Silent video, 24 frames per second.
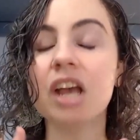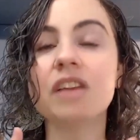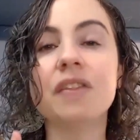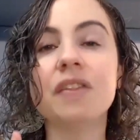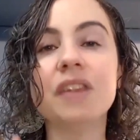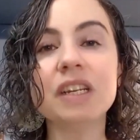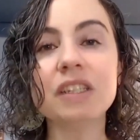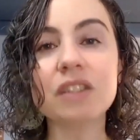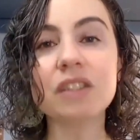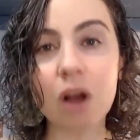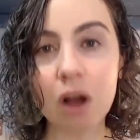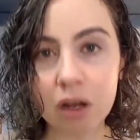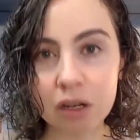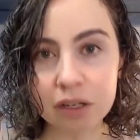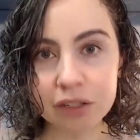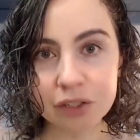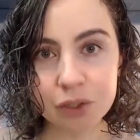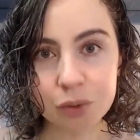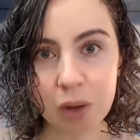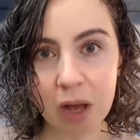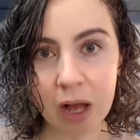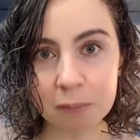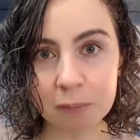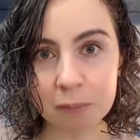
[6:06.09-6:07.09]
This
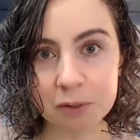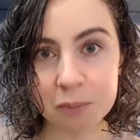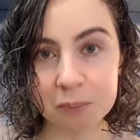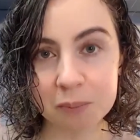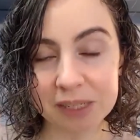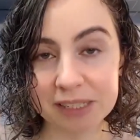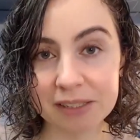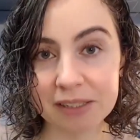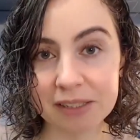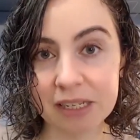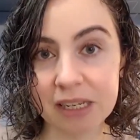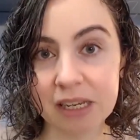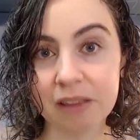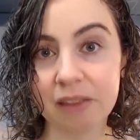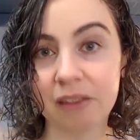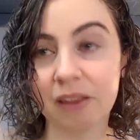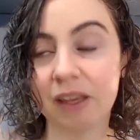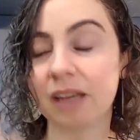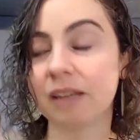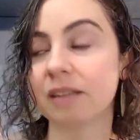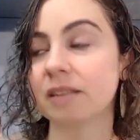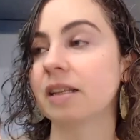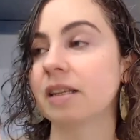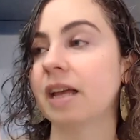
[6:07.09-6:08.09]
also helps me see
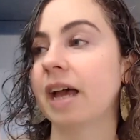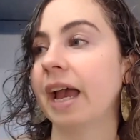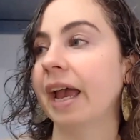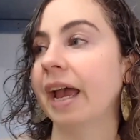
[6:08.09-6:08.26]
things